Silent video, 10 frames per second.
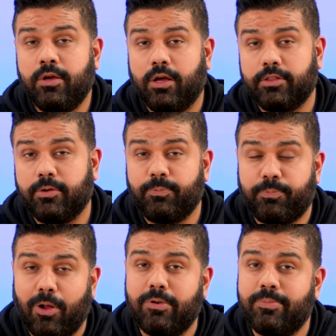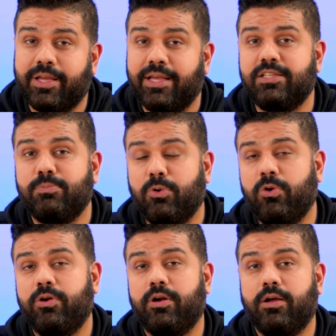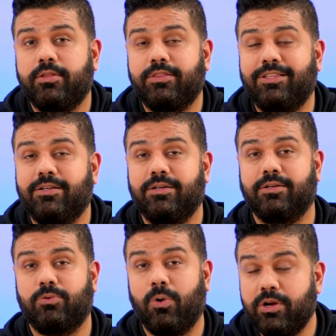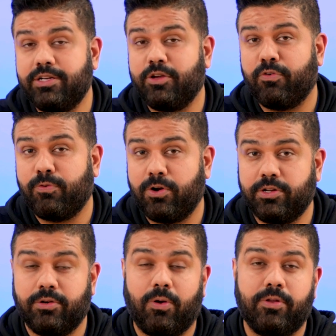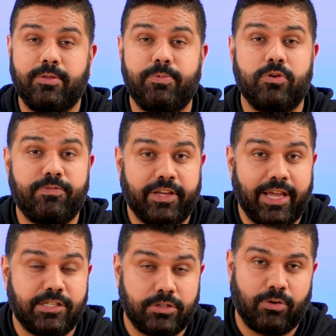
The problem is more the quality of water or the purification